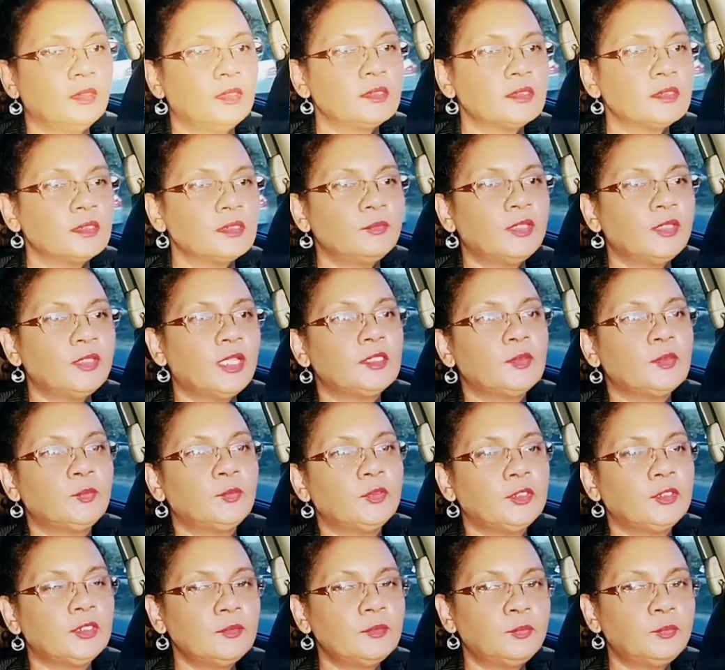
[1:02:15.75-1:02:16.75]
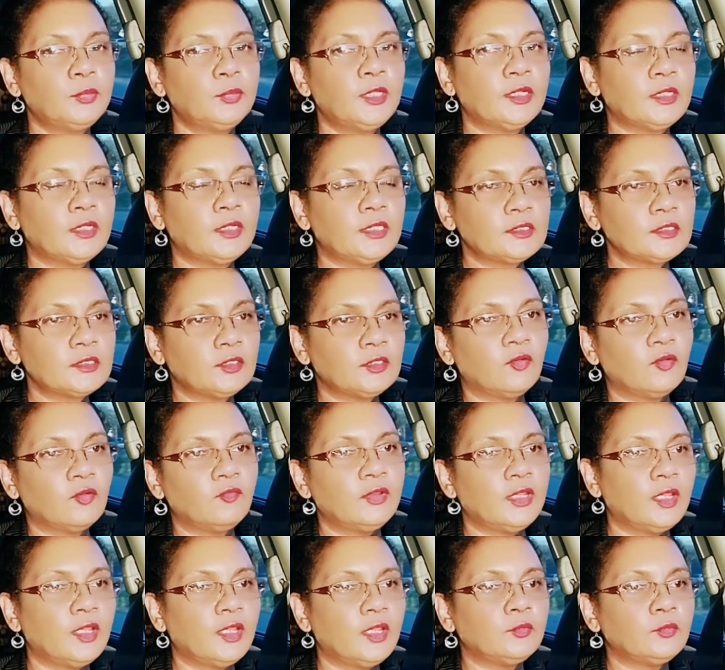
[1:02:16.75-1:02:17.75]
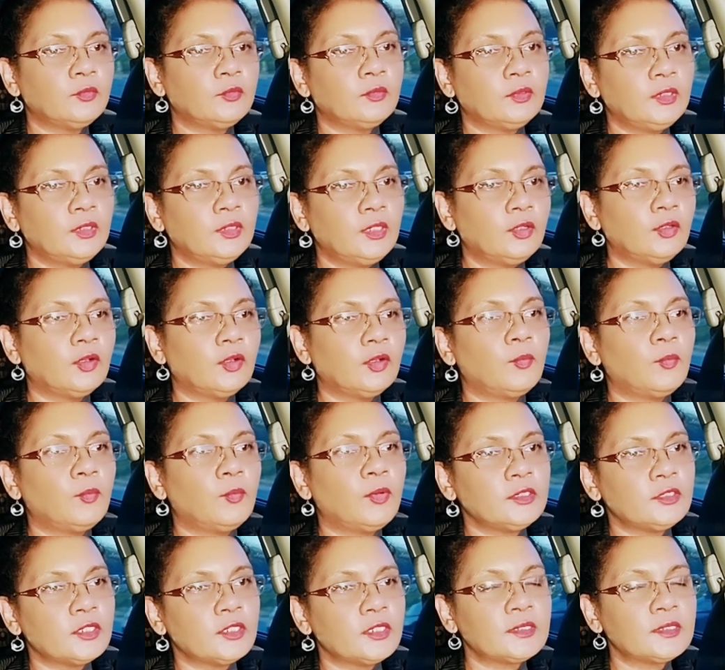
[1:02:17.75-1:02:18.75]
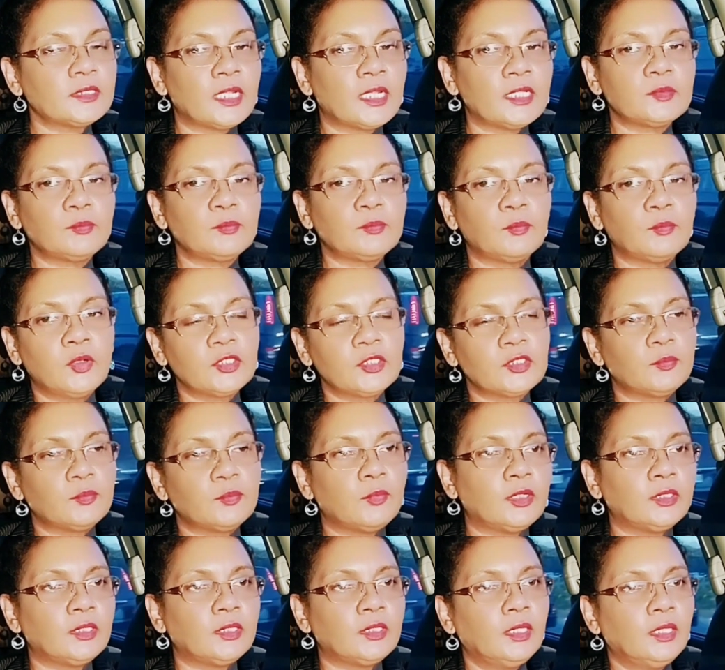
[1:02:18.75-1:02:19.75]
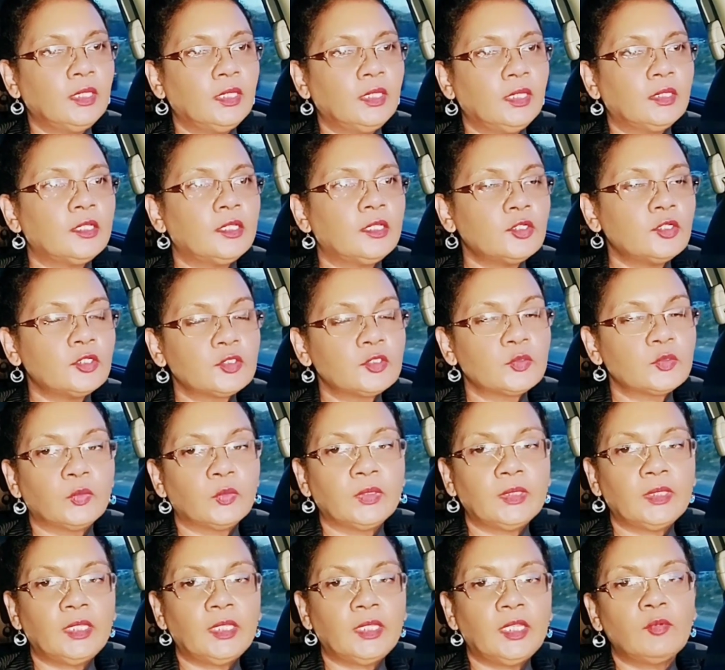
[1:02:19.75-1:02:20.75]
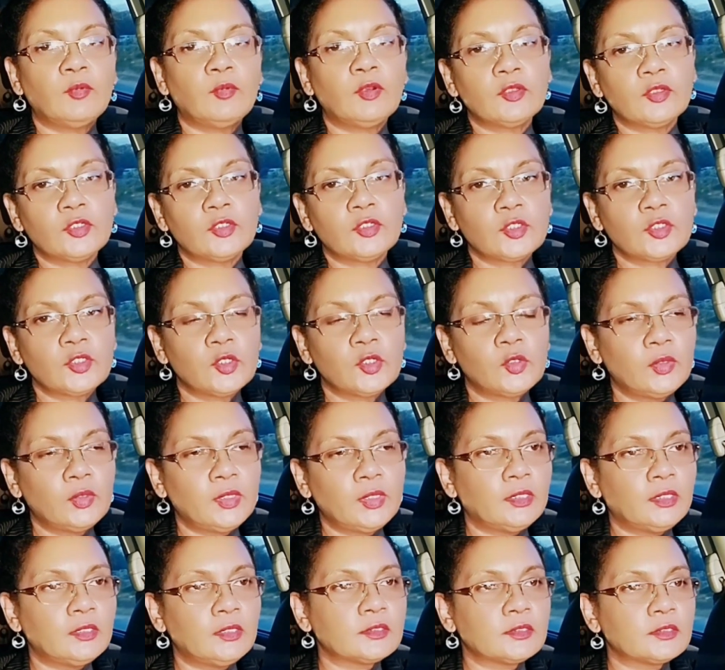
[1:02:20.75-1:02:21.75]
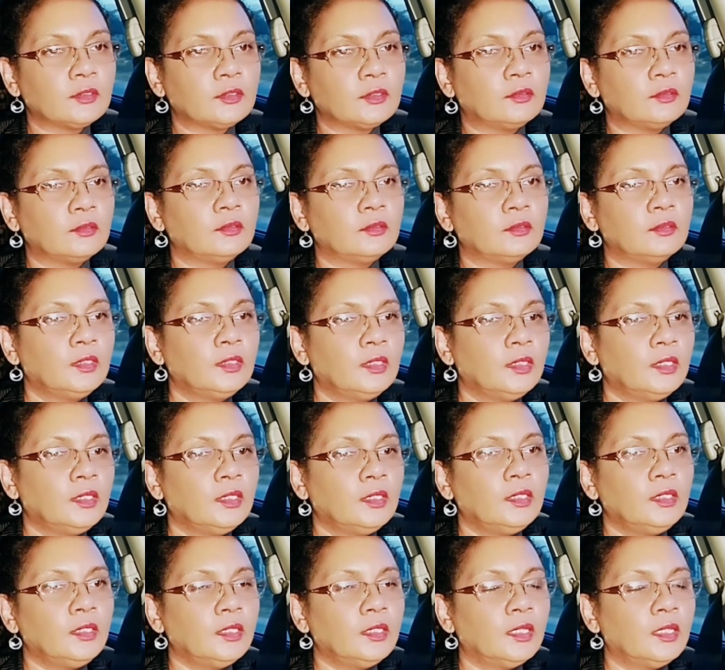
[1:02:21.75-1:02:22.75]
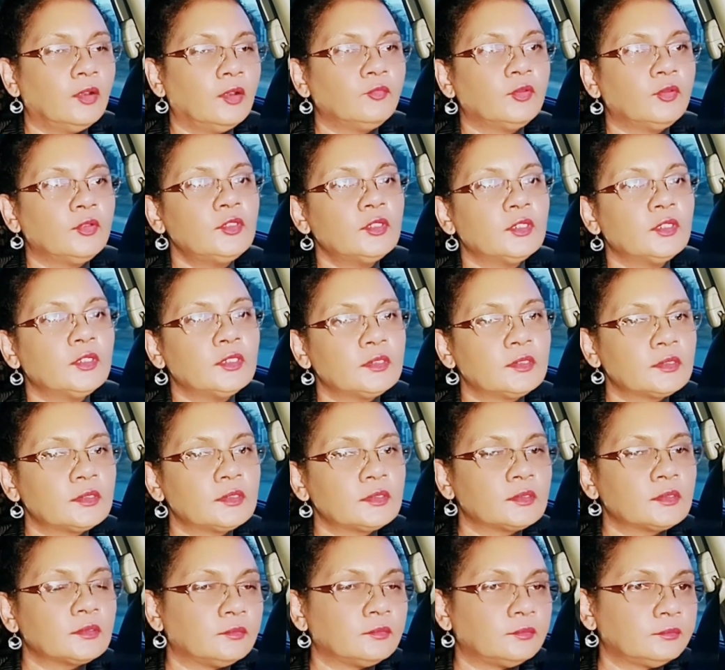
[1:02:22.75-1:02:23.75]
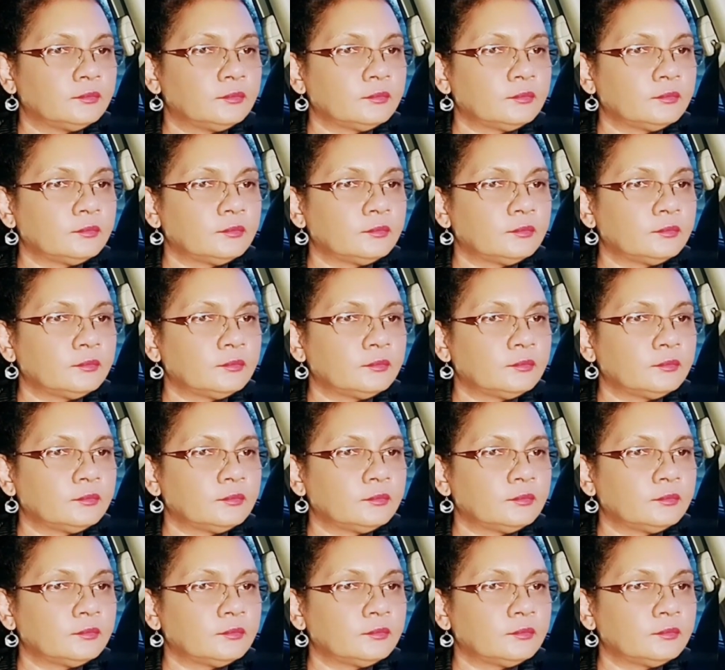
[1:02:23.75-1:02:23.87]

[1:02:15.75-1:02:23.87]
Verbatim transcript: Sometimes the, the parents love them, you know, but just as much, but they just weren't able to show it. So you have to just...